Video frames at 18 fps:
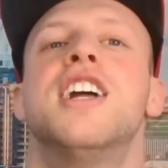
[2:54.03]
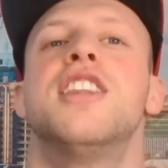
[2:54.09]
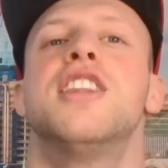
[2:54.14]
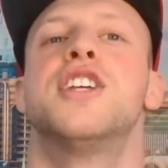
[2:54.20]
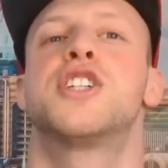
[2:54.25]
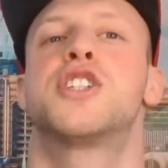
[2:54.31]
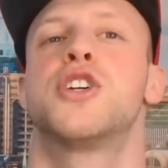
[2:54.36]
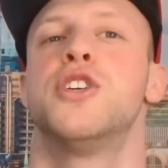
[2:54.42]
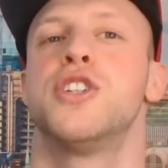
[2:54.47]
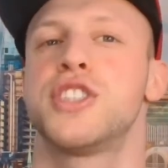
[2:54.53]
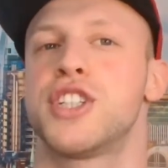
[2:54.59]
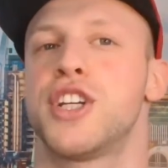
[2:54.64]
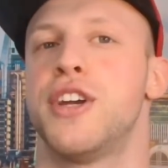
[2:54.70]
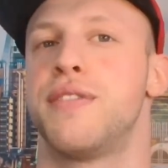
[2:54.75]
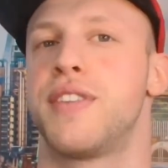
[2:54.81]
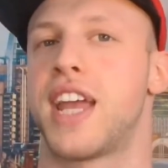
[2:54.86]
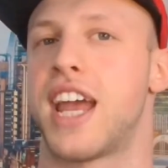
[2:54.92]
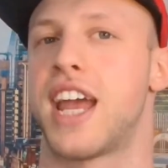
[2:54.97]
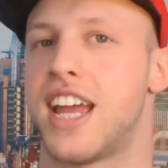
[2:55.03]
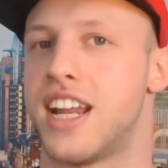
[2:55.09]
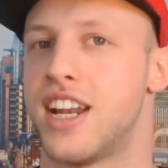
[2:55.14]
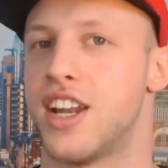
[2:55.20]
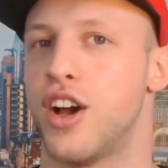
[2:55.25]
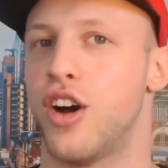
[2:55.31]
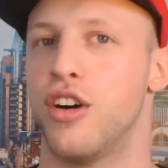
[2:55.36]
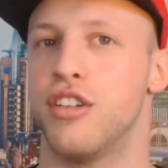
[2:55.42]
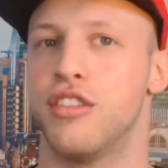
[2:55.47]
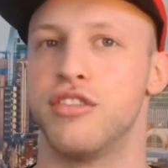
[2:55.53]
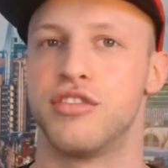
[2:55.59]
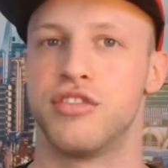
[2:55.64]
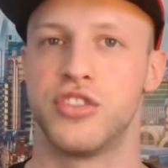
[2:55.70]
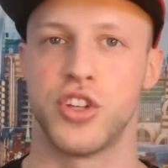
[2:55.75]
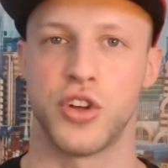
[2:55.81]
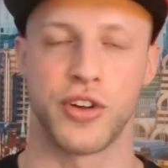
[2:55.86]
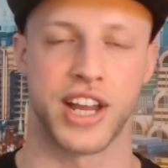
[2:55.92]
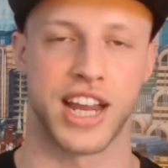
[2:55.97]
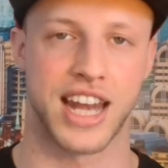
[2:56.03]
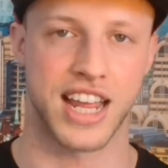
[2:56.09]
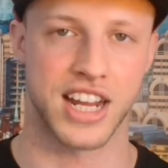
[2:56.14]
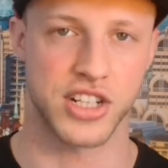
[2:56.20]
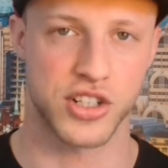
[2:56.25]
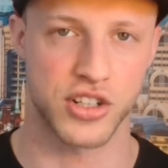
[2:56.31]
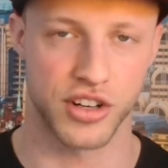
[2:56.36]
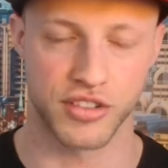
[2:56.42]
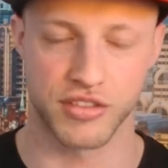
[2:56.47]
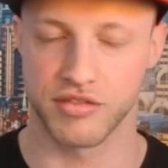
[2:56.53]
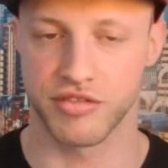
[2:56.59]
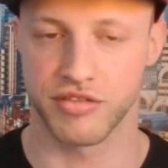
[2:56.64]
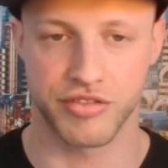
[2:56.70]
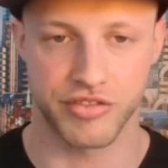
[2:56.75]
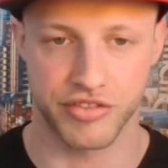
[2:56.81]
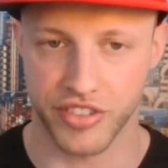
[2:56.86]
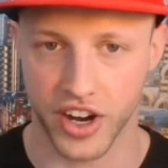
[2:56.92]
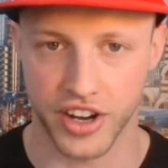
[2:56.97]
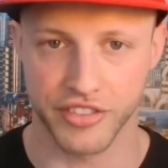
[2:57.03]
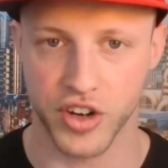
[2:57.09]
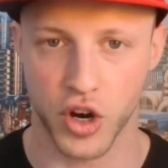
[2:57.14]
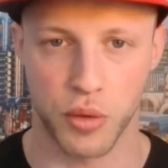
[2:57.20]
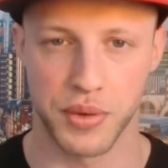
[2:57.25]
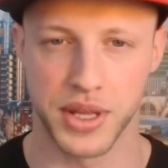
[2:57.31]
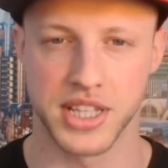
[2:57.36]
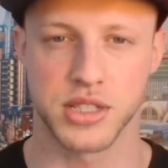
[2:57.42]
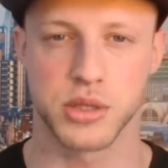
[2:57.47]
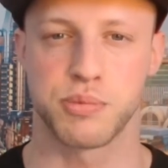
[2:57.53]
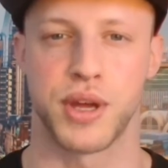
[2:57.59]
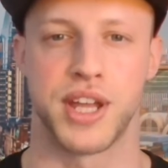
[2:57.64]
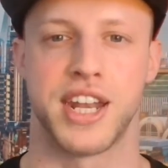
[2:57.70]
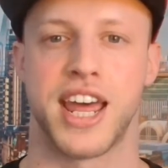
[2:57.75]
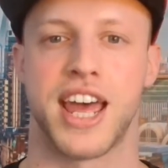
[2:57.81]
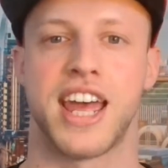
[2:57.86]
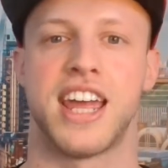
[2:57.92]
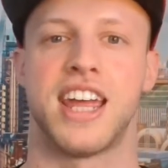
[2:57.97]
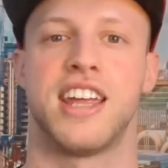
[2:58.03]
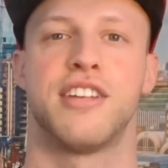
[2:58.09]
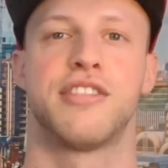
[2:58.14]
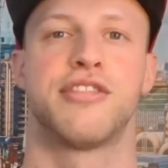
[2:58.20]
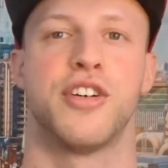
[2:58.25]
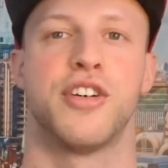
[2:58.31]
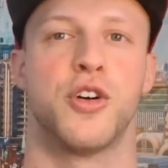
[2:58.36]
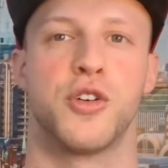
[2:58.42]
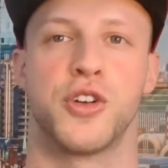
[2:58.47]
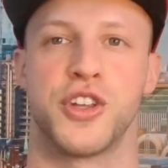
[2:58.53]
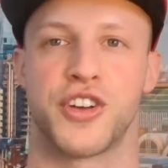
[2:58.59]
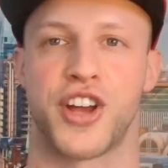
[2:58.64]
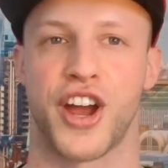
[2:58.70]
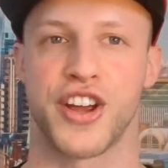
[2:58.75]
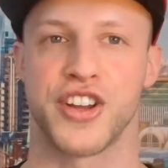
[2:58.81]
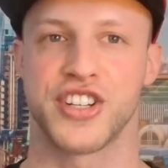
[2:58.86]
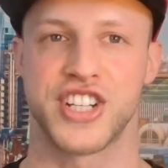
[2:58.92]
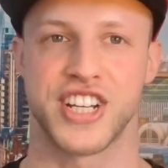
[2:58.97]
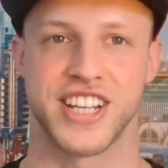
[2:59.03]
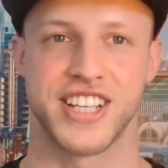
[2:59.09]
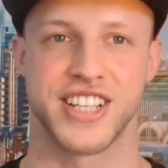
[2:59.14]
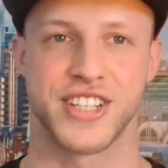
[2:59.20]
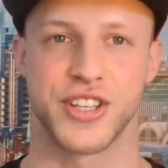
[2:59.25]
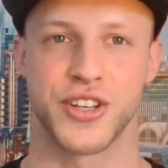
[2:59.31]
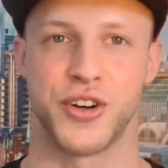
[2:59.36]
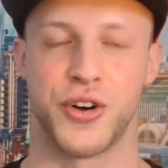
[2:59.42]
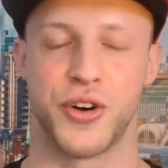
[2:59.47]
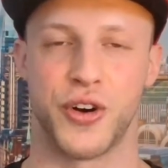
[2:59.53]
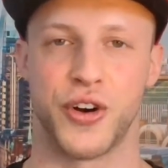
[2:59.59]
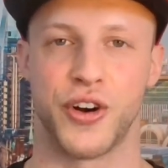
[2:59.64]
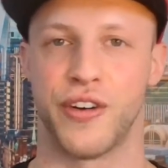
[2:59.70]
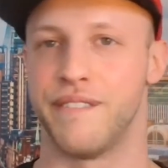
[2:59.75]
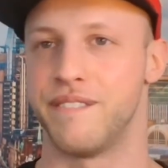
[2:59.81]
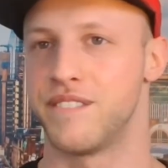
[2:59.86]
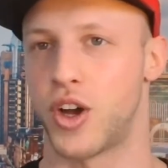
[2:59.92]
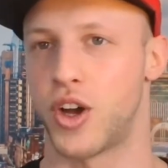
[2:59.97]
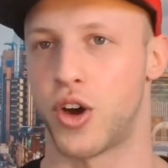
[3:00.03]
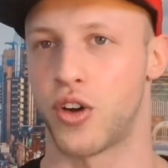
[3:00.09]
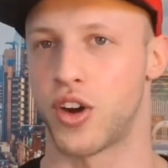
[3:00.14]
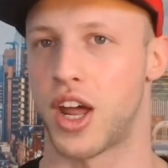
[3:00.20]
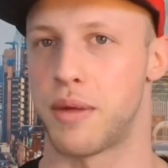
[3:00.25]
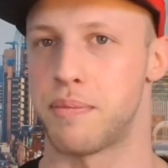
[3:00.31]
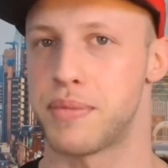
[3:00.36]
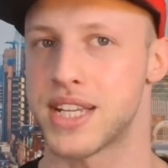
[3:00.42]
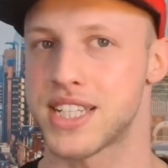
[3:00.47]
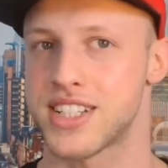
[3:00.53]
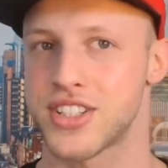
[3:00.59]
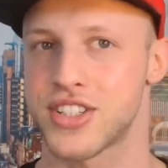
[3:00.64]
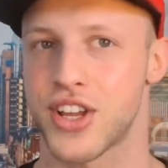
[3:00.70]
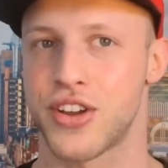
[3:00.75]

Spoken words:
The short term gain of doing an extra 5 comments per day for all you coaches or online business